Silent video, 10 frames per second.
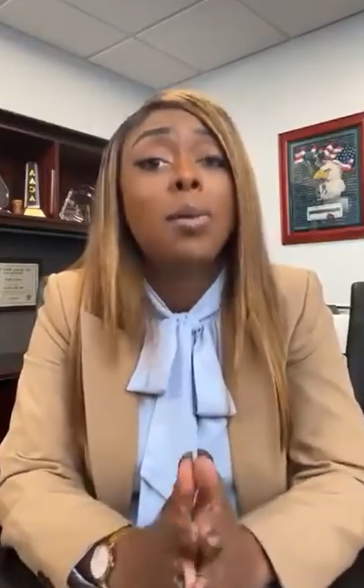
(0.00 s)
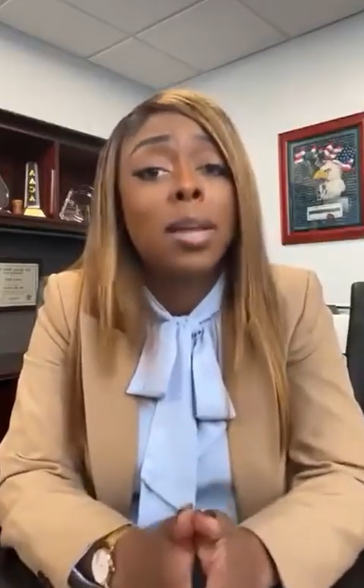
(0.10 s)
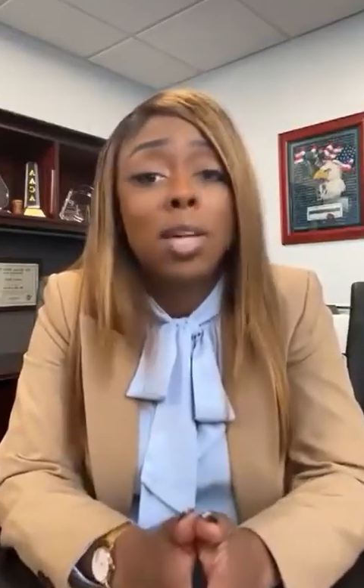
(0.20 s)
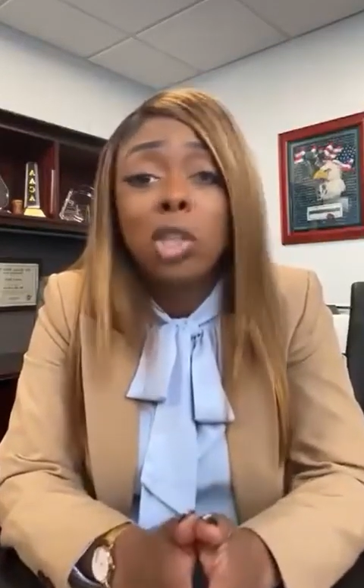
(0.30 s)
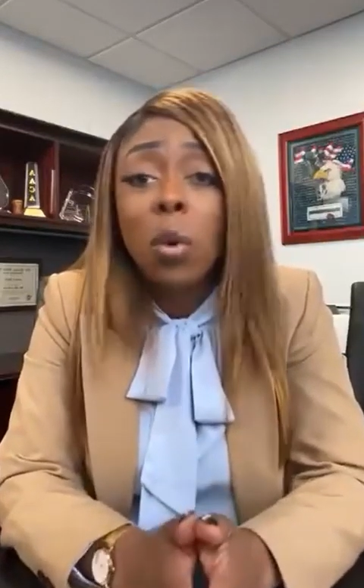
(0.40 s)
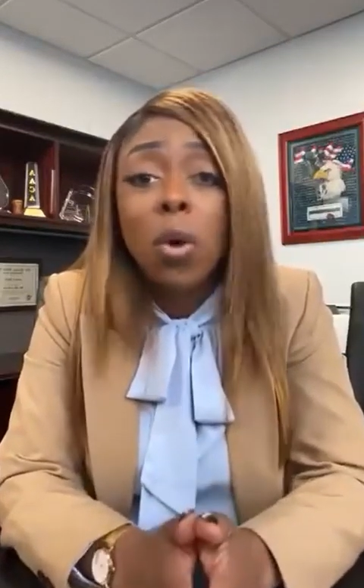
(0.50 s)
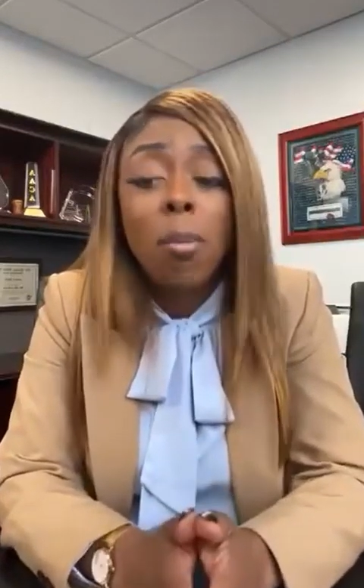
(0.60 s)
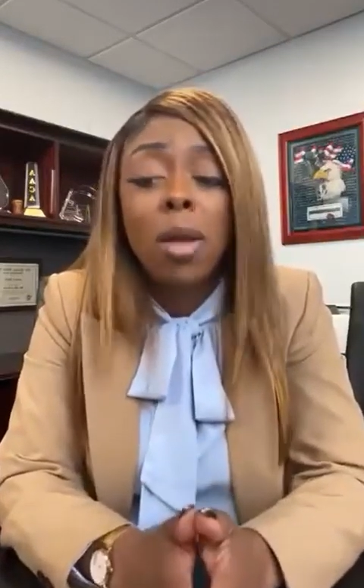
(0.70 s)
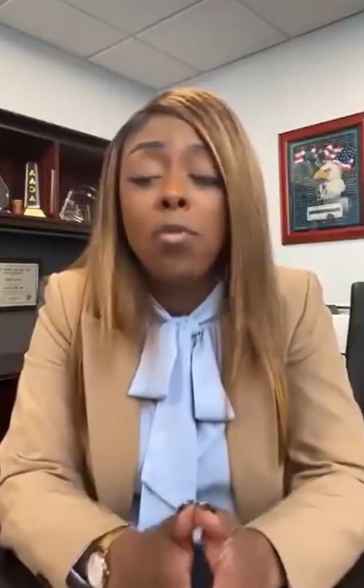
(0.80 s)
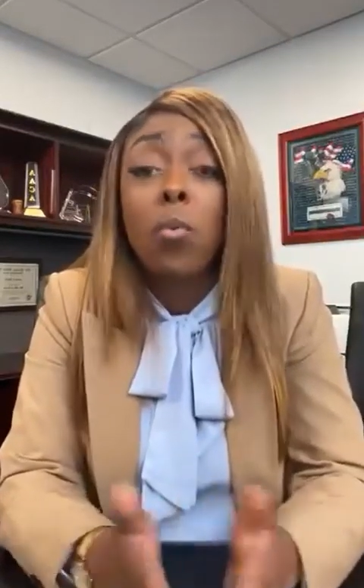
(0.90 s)
Please show
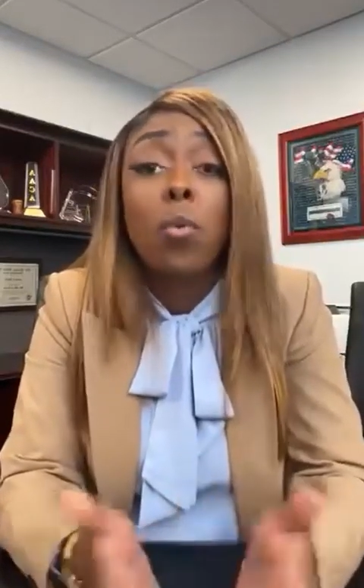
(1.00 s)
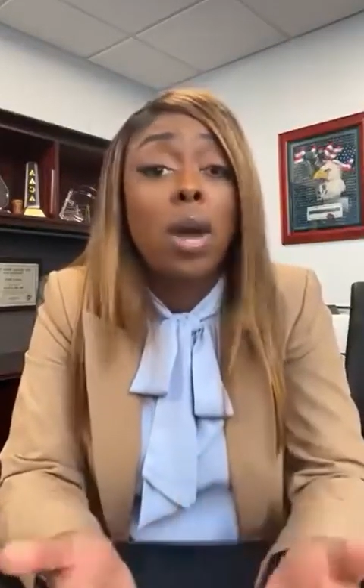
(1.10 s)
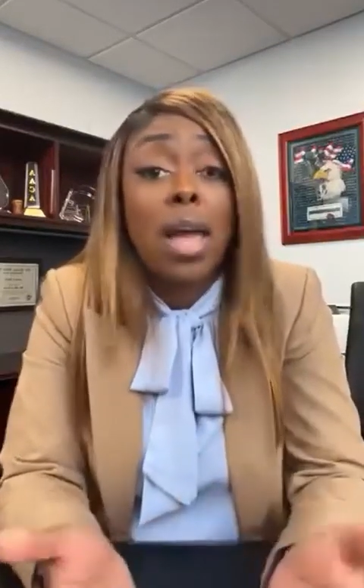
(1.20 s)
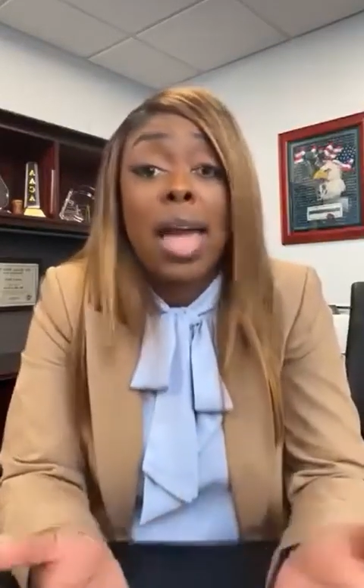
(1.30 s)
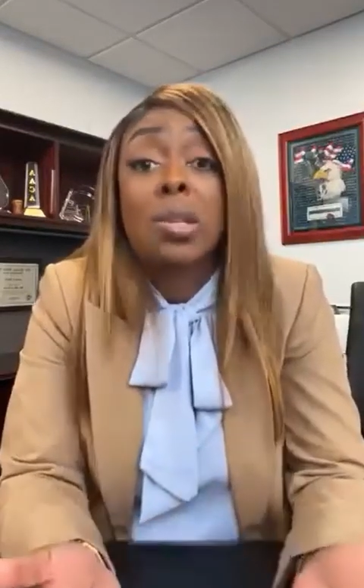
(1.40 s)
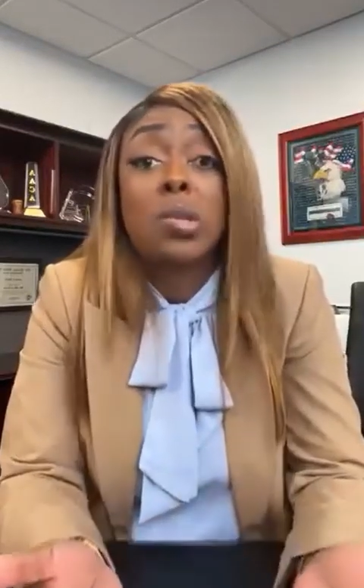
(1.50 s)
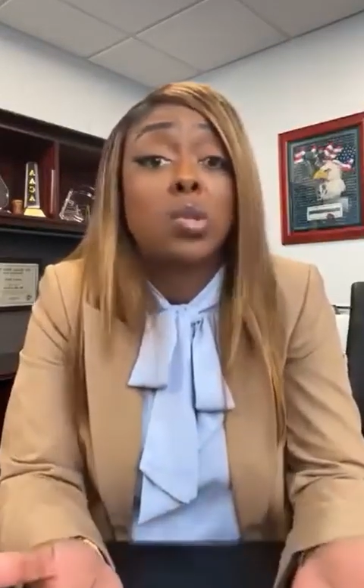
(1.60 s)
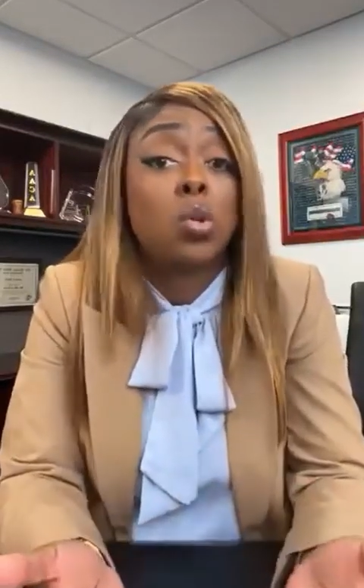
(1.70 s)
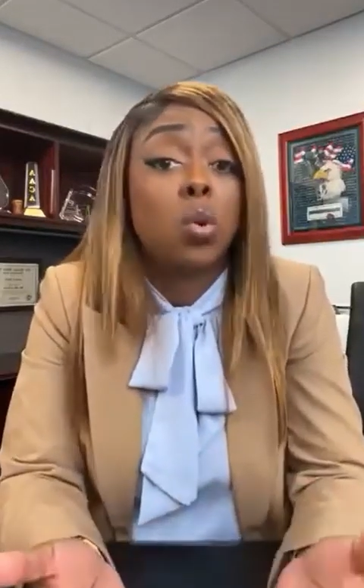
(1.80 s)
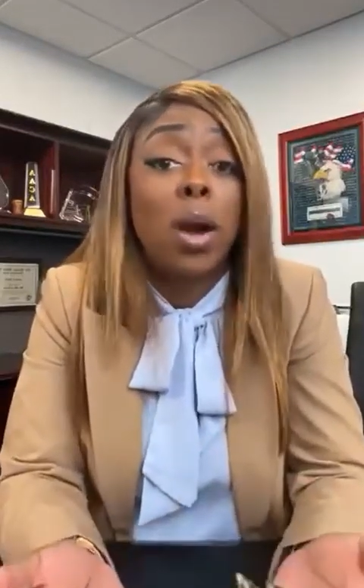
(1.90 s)
up if you want
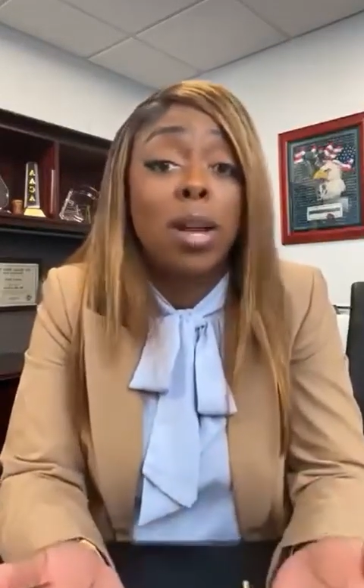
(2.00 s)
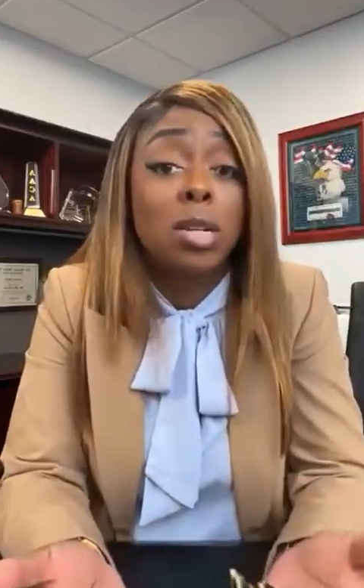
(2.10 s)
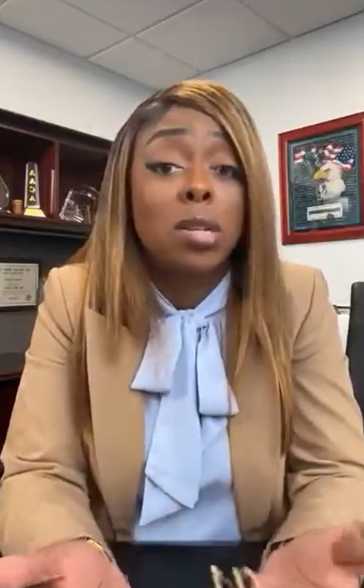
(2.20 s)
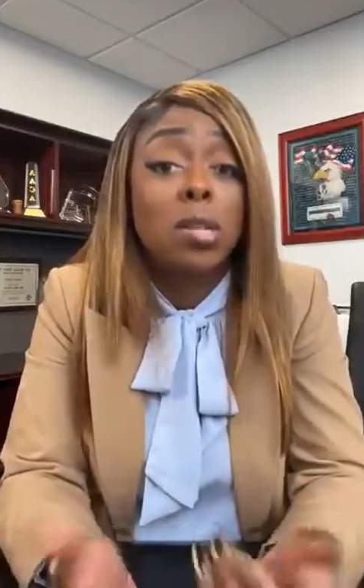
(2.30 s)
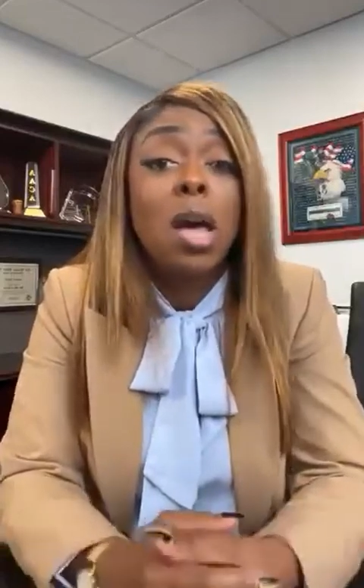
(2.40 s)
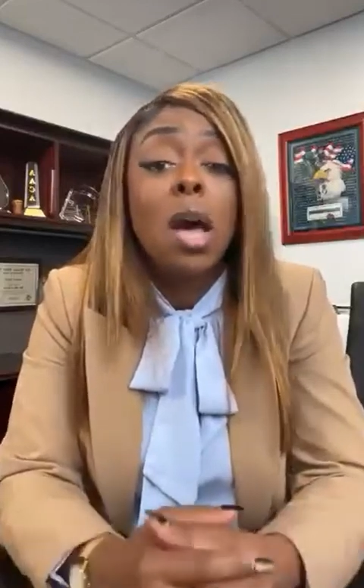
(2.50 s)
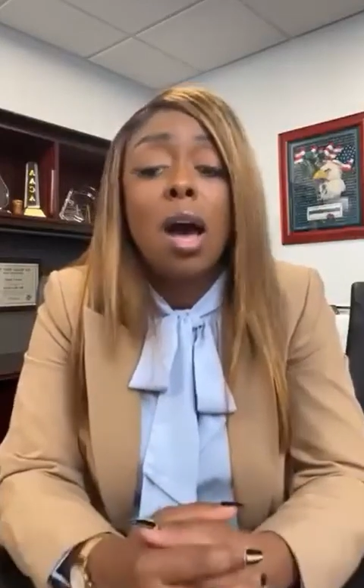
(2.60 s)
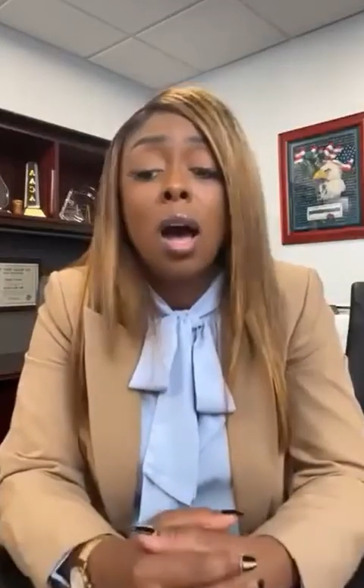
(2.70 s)
answers to questions.